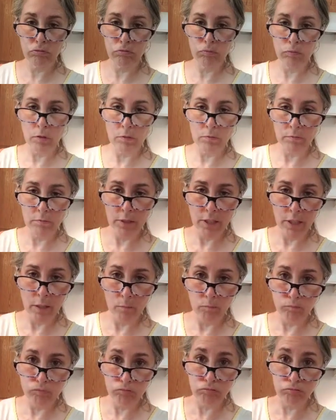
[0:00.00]
will, we
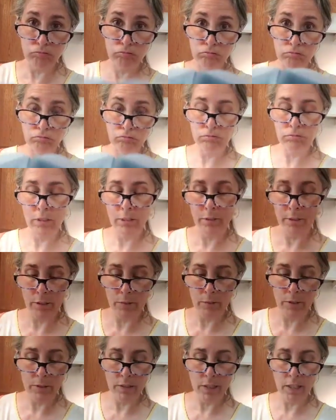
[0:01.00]
don't
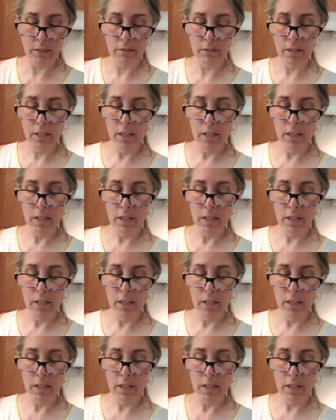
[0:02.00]
want that.